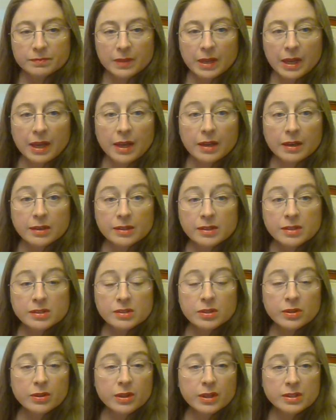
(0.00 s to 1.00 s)
and
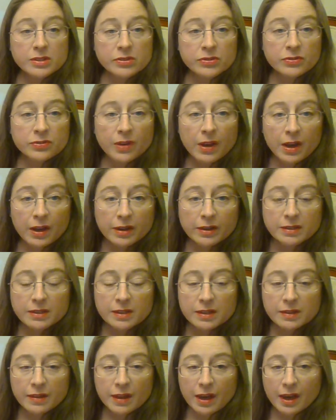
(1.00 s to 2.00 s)
so they defined
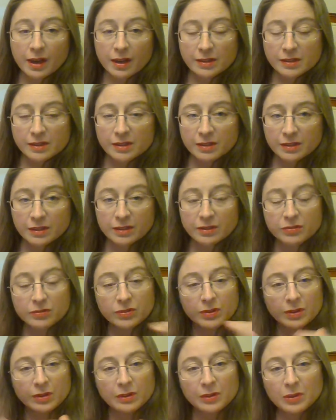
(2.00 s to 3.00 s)
that kind of
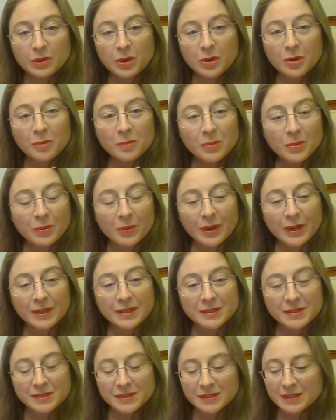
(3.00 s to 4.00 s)
low
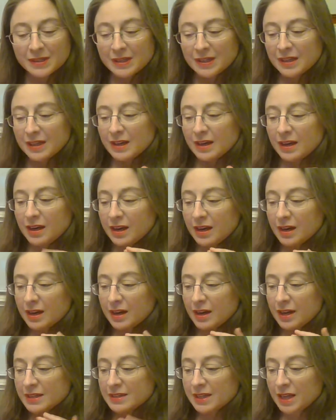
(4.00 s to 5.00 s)
point
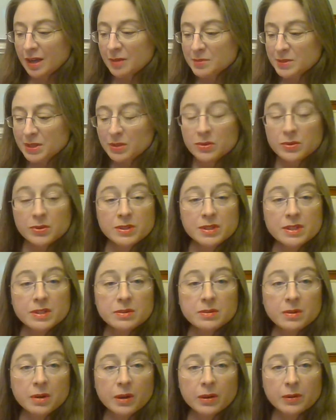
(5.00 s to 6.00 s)
as absolute
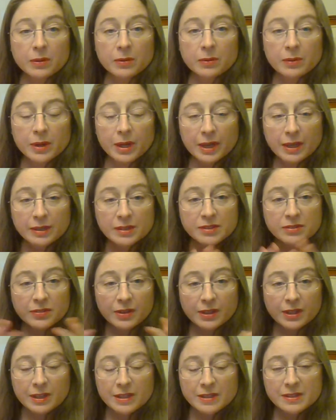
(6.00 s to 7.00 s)
0 and
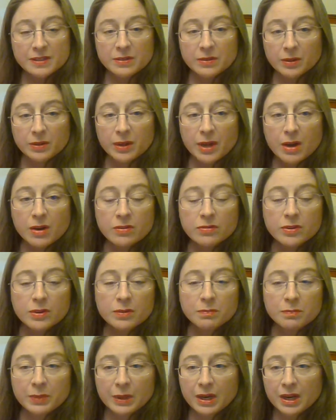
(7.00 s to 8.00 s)
defined it as 0
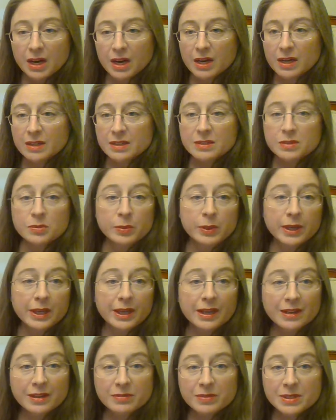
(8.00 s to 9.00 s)
Kelvin because we
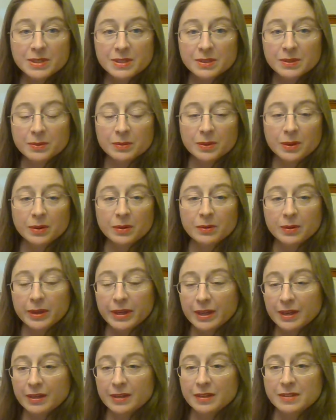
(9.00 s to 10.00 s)
can't have a 0
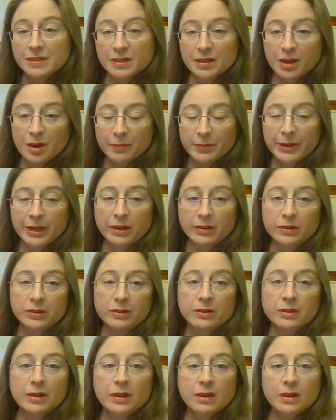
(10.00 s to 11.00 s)
in a
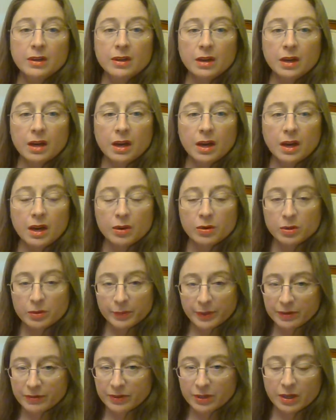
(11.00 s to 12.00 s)
denominator, or
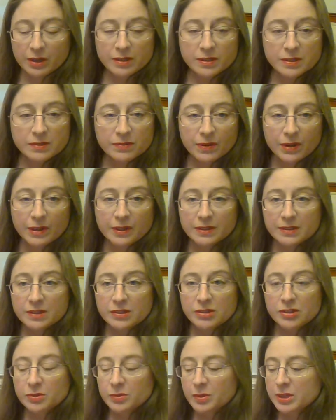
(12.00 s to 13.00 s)
we have an undefined
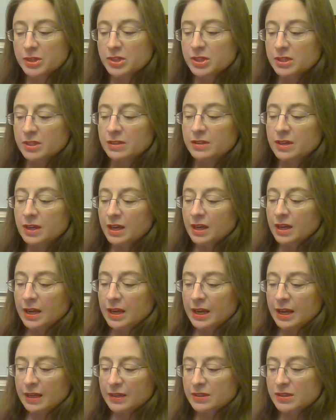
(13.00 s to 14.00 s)
situation.
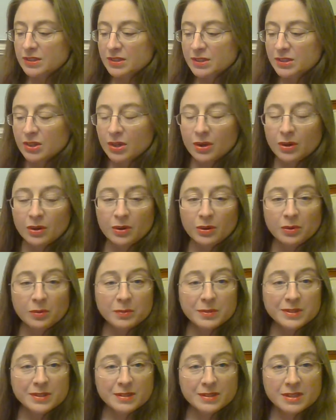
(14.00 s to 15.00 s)
And so
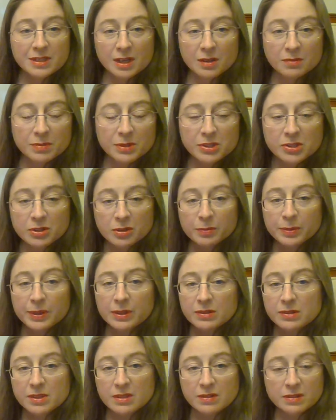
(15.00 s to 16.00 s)
since temperature
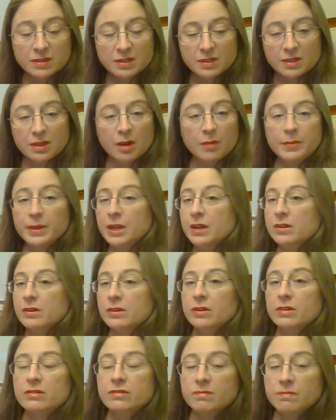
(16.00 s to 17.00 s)
appears in the denominator
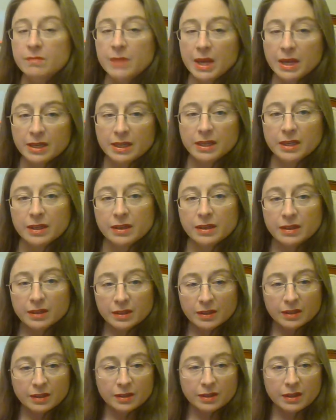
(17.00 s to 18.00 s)
of many
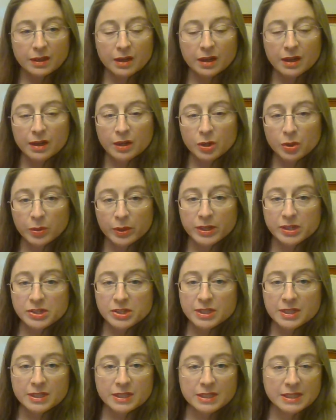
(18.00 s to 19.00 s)

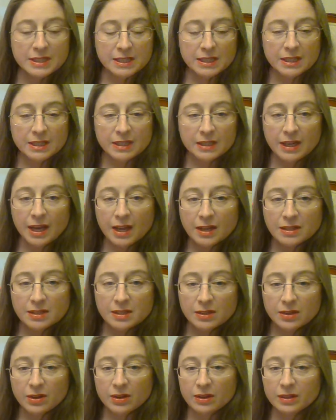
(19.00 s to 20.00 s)
equations in gas
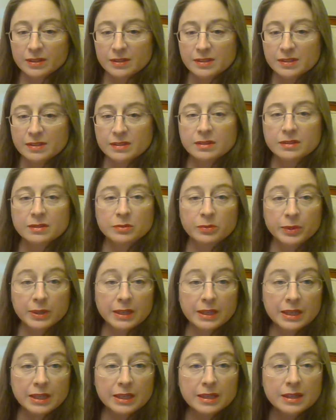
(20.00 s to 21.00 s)
laws, we
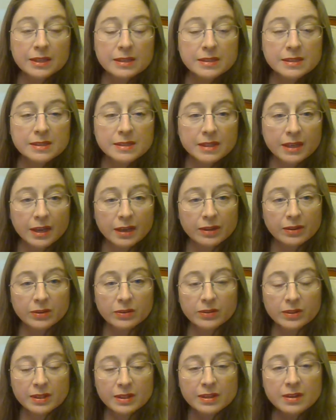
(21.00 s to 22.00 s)
needed a scale
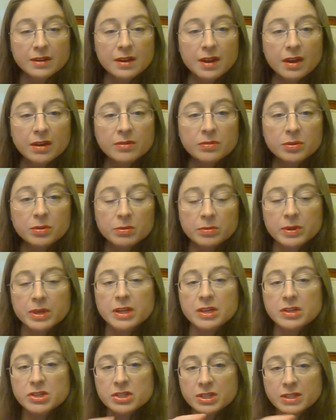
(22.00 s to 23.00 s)
that never
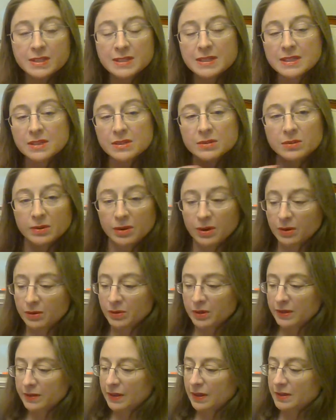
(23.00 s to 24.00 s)
reached 0
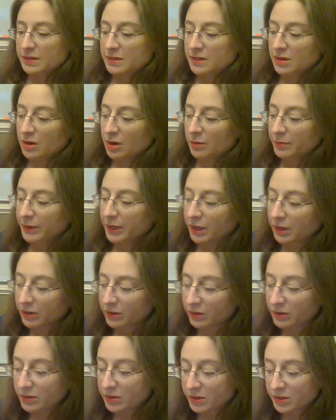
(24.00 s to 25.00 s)
in that denominator,
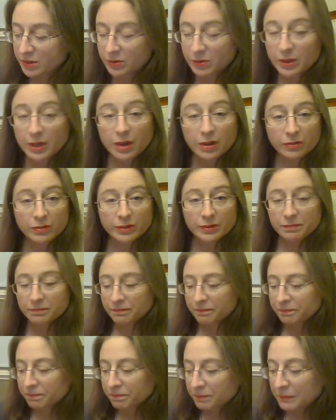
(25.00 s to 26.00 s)
so Kelvin.
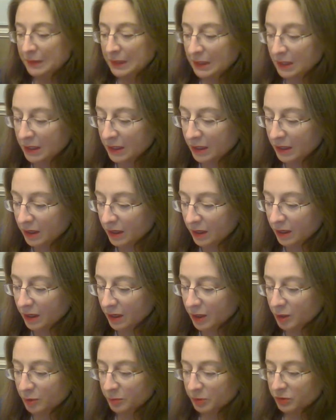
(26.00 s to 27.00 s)

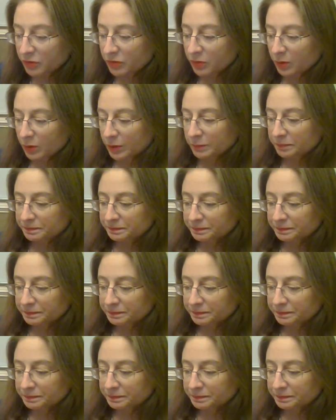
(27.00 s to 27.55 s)
Number 4.